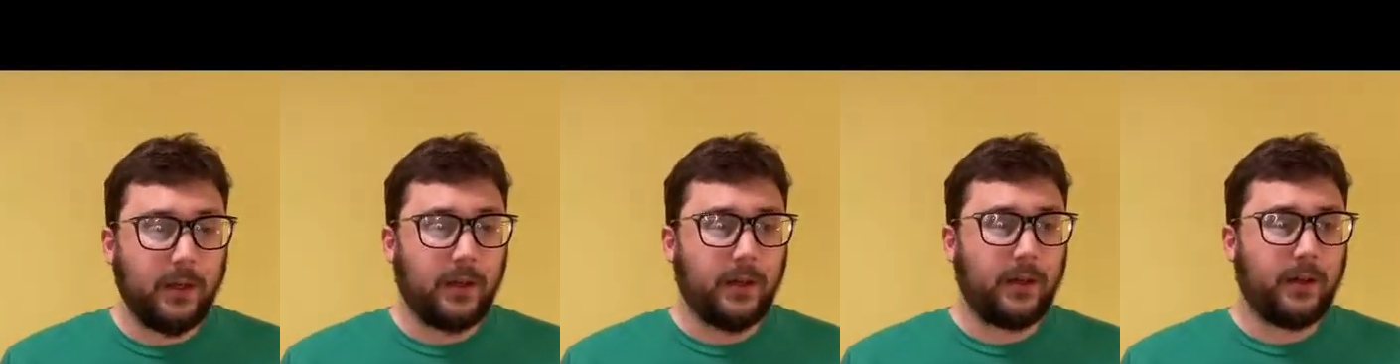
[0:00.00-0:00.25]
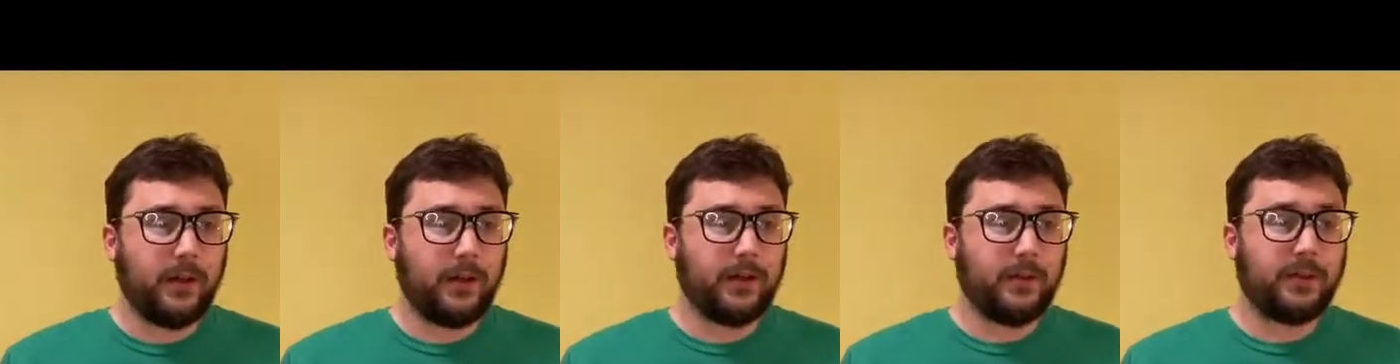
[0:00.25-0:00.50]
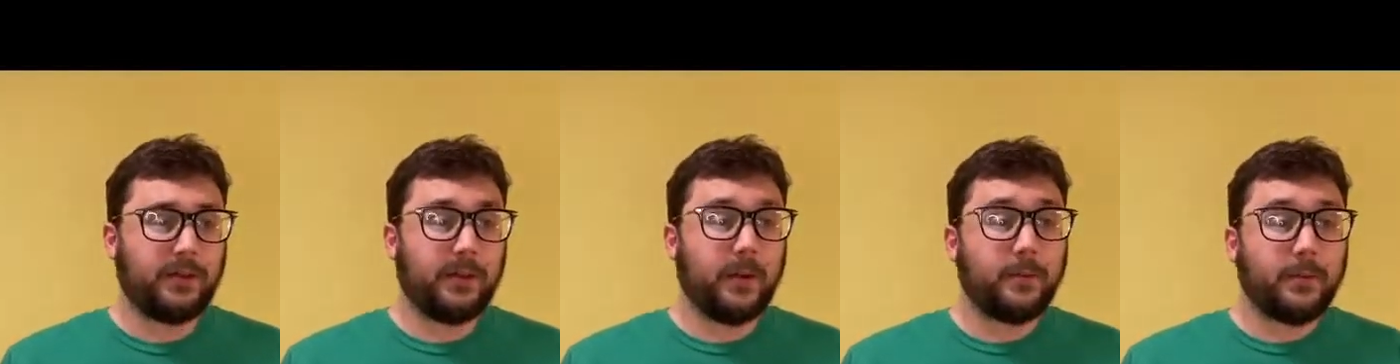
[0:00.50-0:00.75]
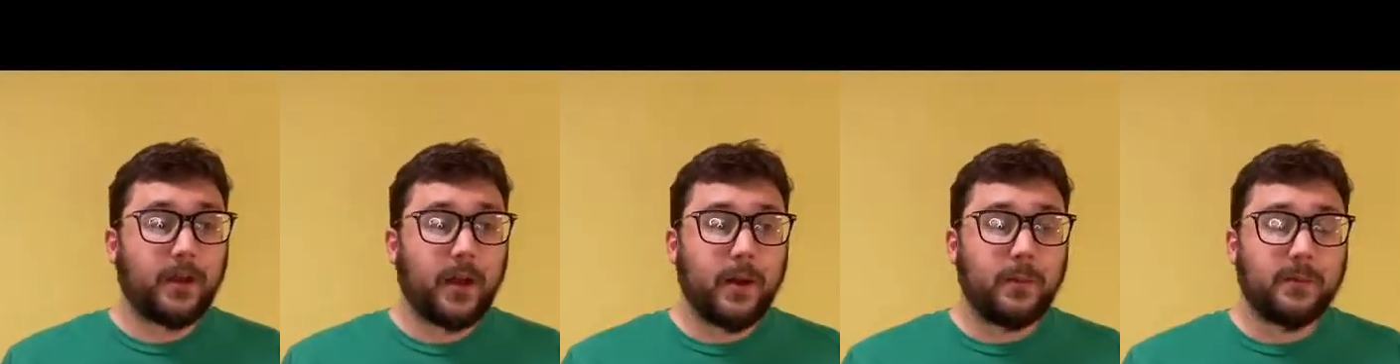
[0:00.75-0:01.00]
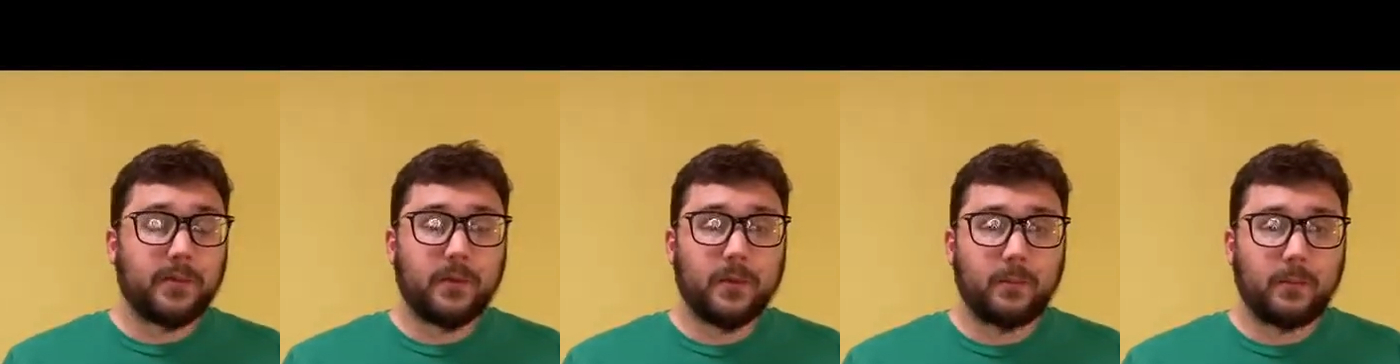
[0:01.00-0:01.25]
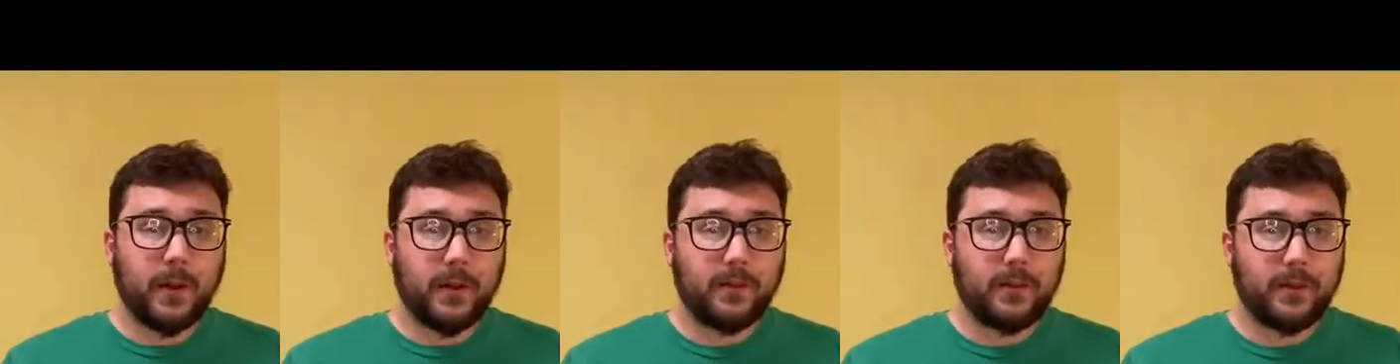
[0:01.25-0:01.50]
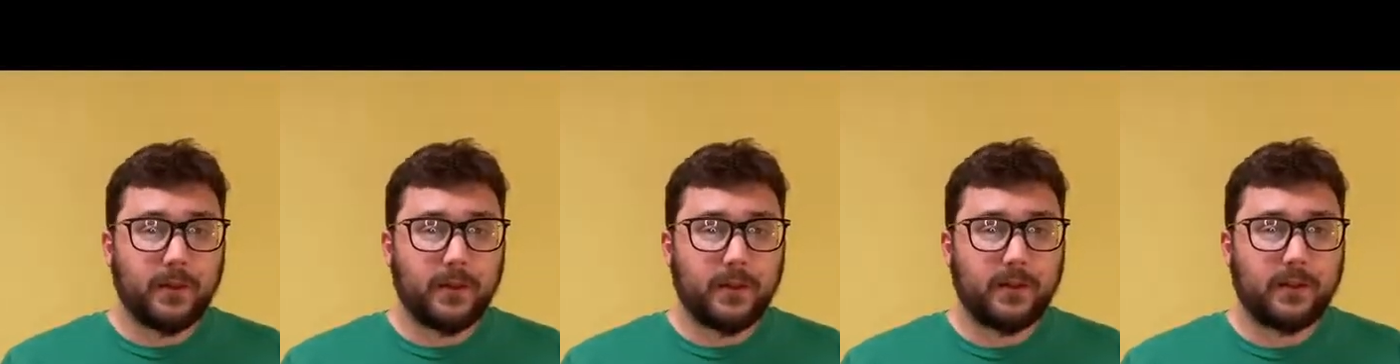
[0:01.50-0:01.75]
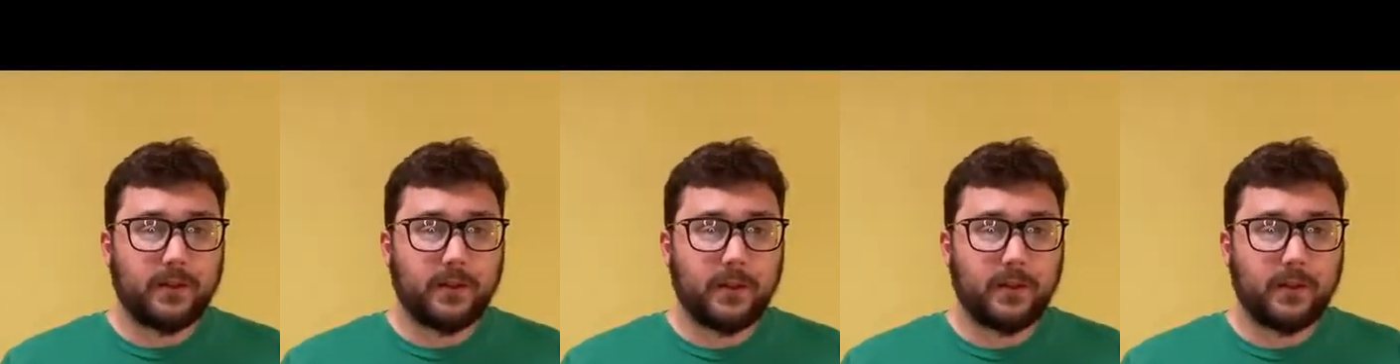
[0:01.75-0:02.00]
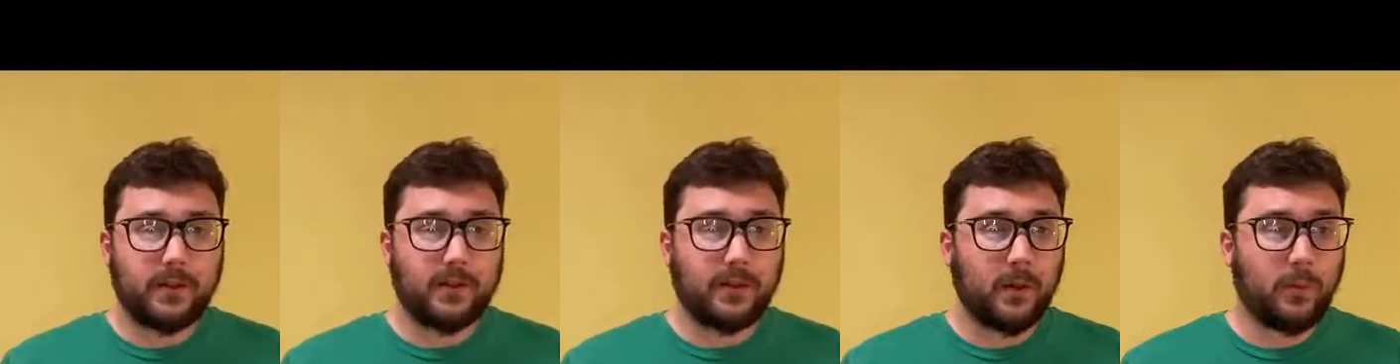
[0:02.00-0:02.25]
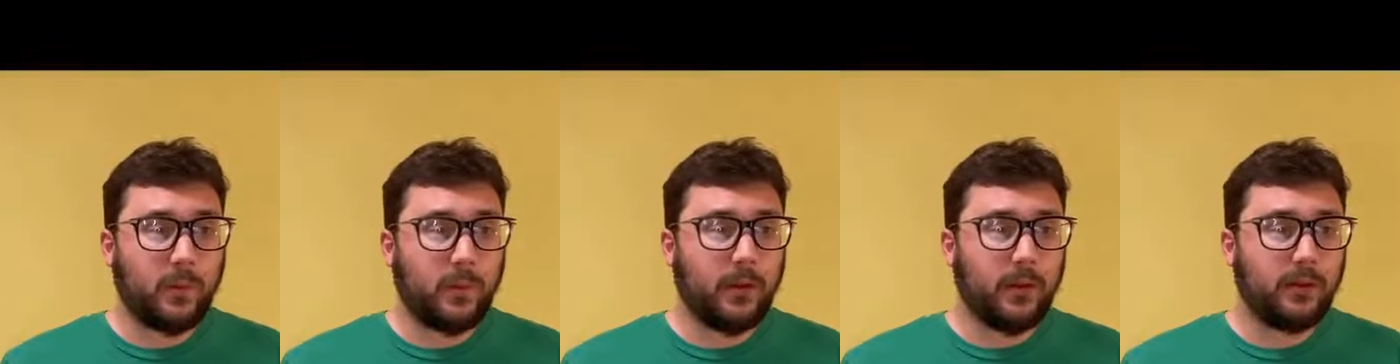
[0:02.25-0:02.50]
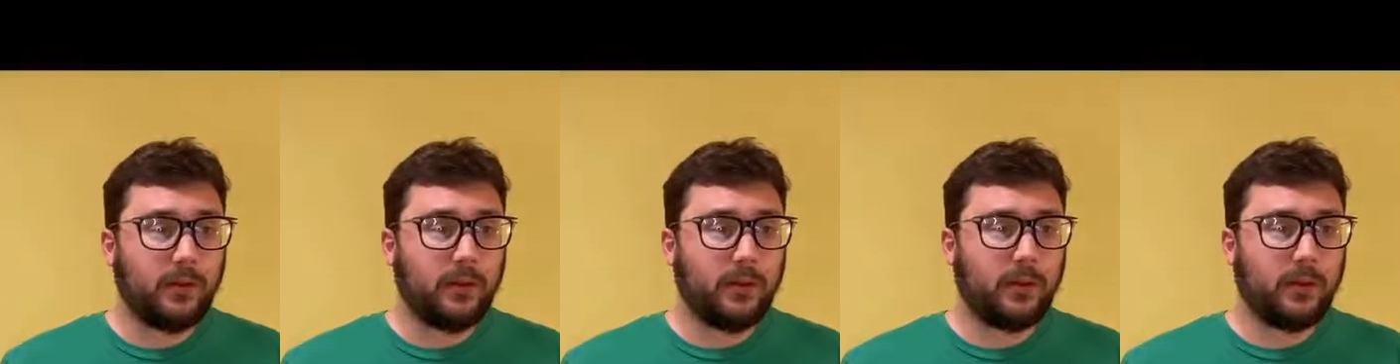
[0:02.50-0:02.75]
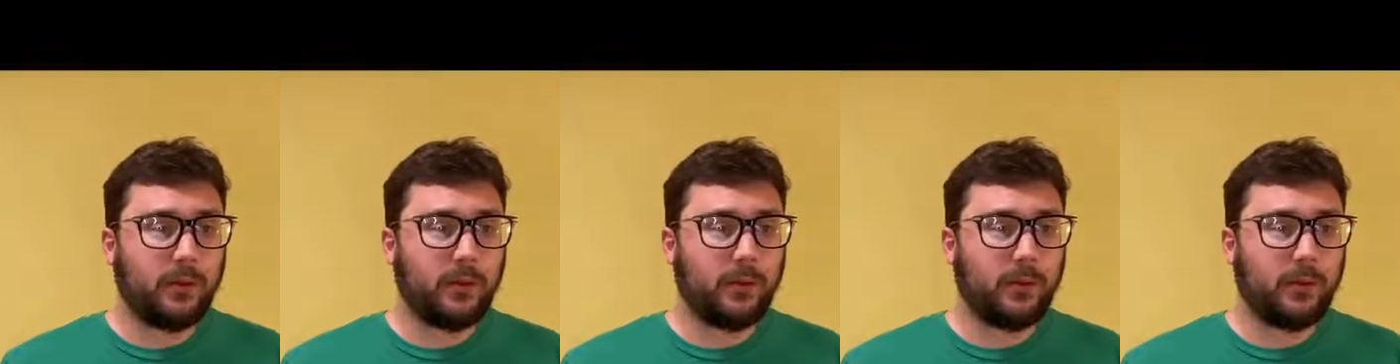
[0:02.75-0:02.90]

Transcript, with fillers: Uh, sometimes your mother is someone